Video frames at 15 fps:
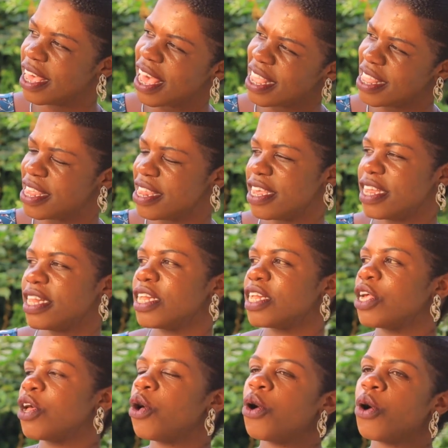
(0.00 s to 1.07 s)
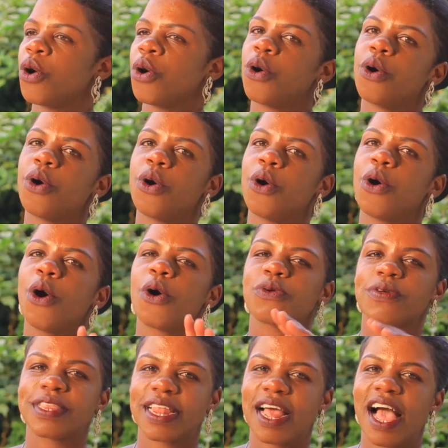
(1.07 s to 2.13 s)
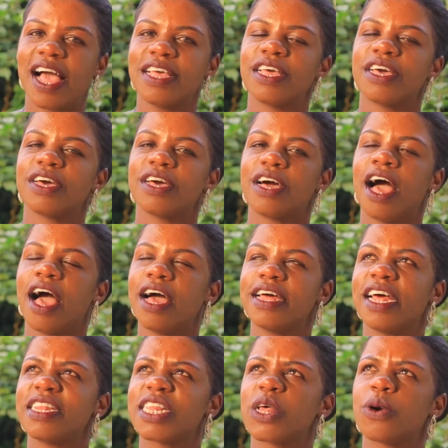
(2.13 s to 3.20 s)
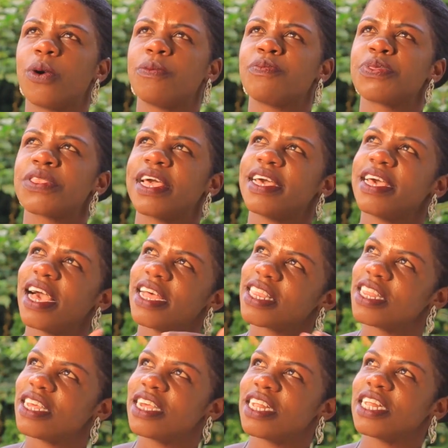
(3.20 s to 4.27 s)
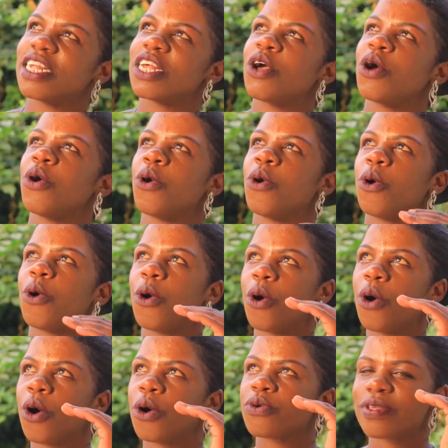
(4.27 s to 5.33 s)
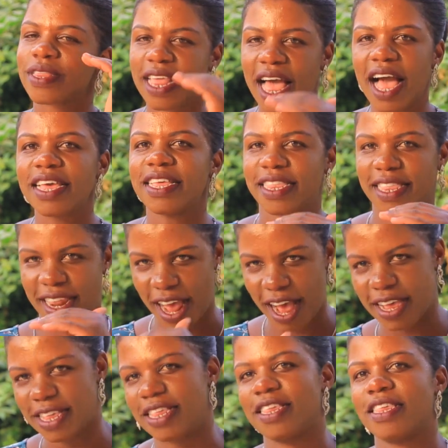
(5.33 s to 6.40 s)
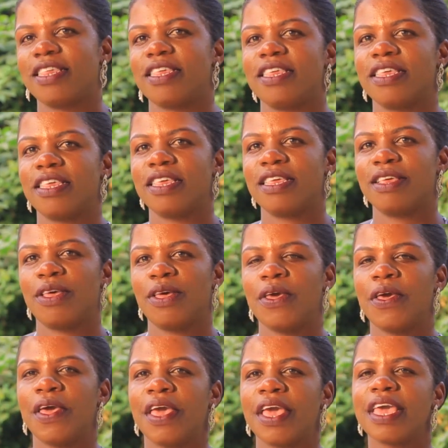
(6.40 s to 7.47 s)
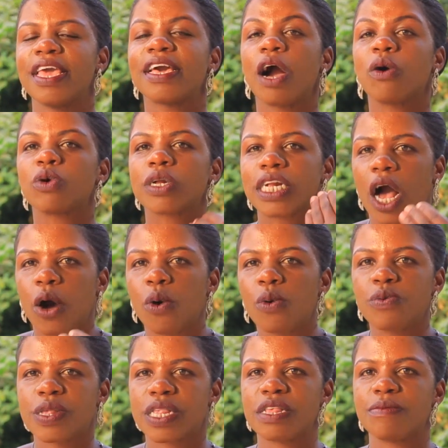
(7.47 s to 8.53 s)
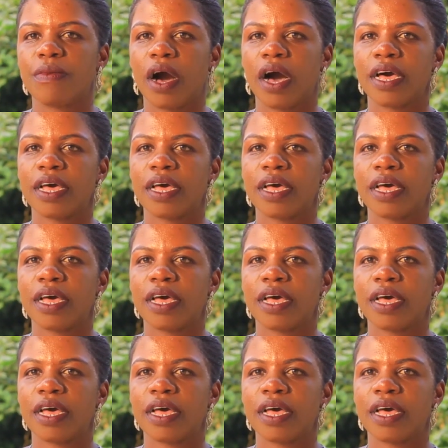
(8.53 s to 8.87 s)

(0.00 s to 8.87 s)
get rich or dry nanditse ngo get rich or die try iga gushaka ubuzima